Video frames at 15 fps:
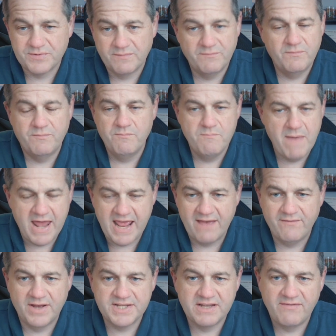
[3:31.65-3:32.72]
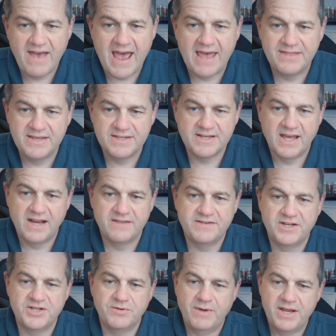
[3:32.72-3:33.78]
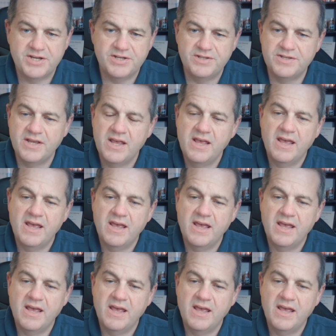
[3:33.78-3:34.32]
Many of us have had these kind of situations,